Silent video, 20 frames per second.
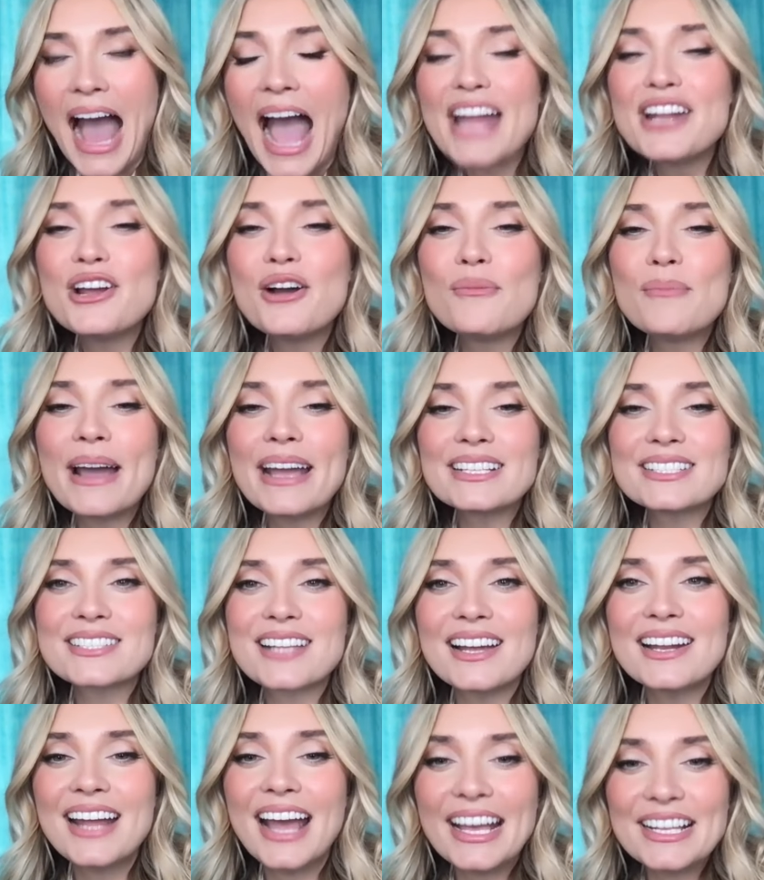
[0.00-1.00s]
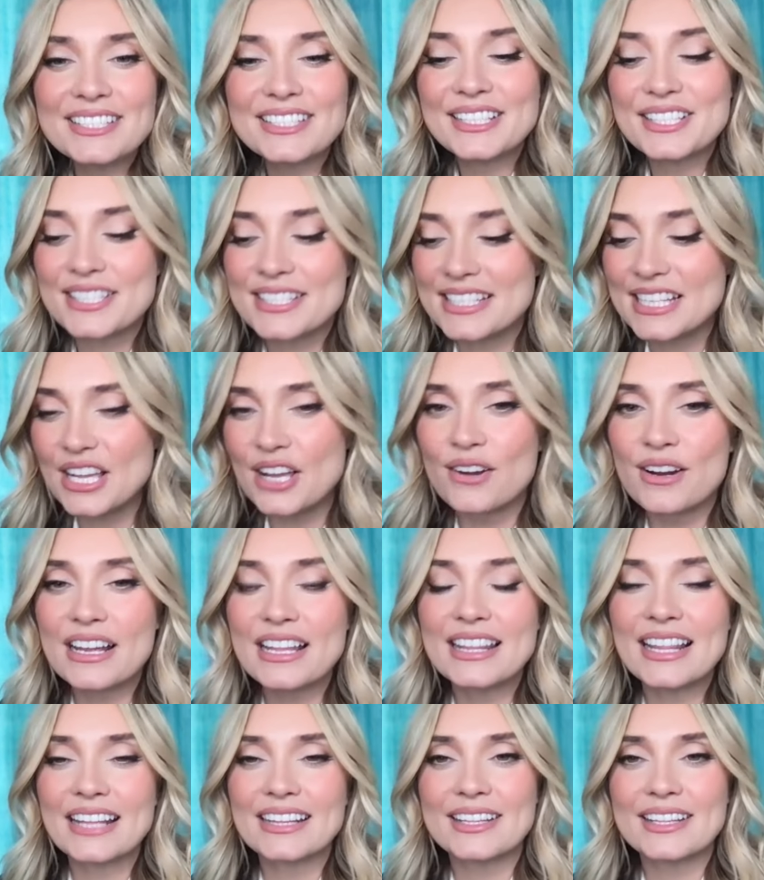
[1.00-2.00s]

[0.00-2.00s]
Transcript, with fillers: I know my son has this theory